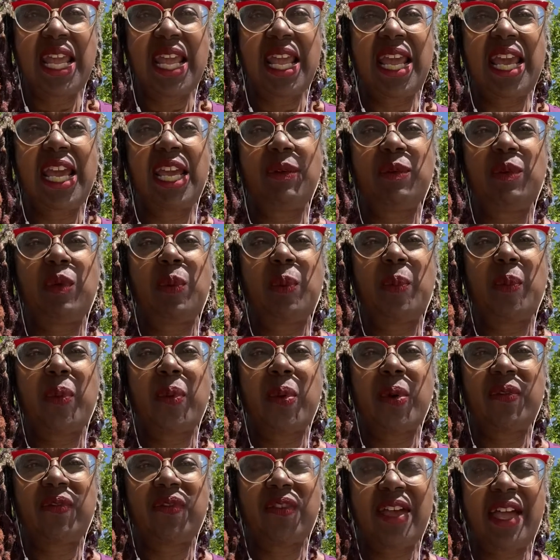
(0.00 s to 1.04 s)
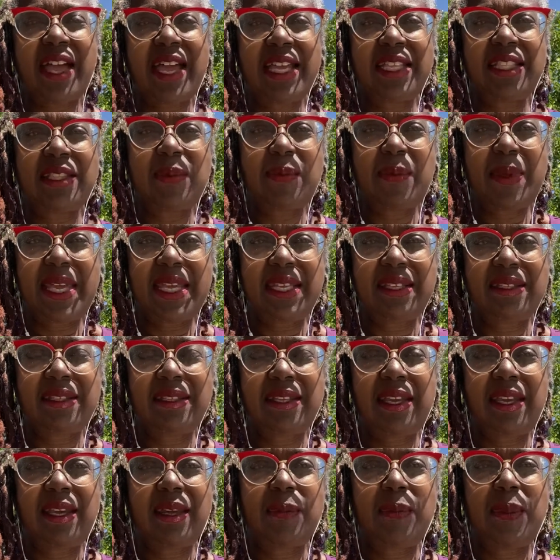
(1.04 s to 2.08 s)
and will provide the
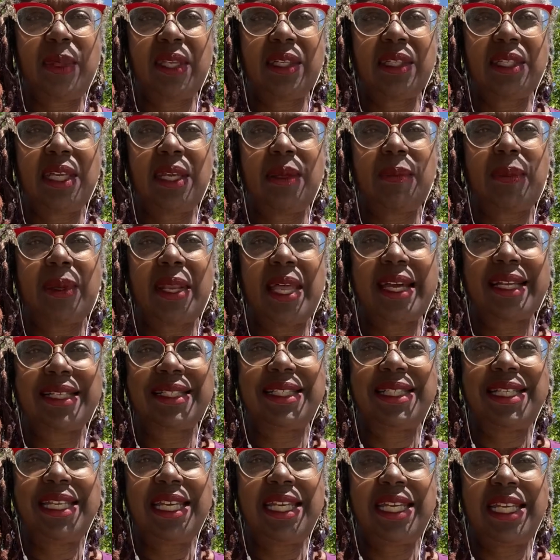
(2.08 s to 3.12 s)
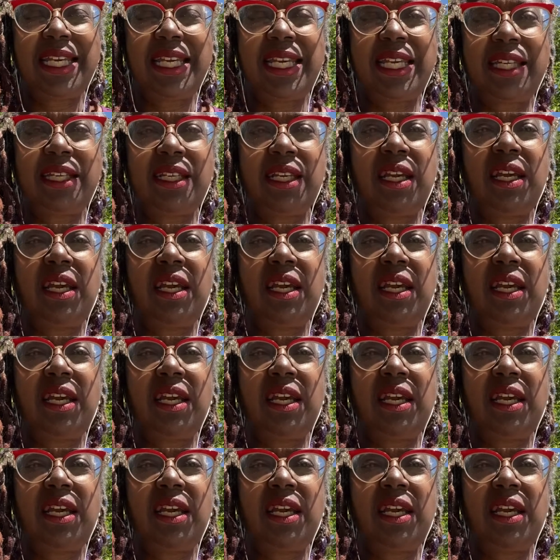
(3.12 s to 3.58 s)
basic building blocks needed